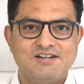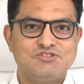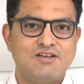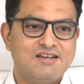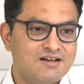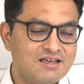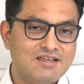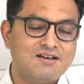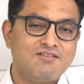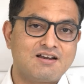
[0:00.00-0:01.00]
So
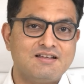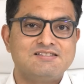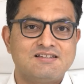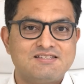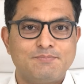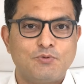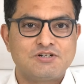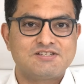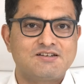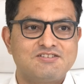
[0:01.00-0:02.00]
in our research report
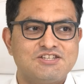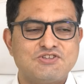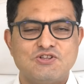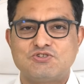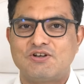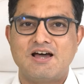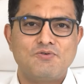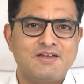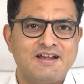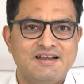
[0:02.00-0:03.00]
services also, now
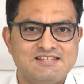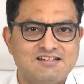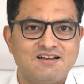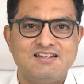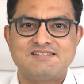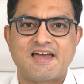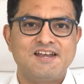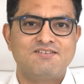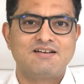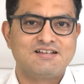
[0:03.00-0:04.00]
we can digitally sign
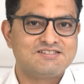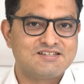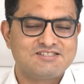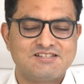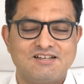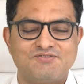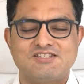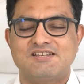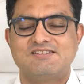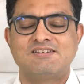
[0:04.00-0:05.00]
our research
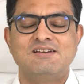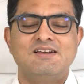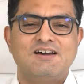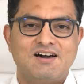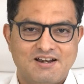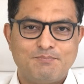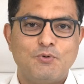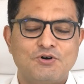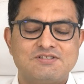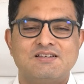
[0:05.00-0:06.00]
services
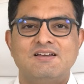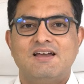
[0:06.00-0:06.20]
reports,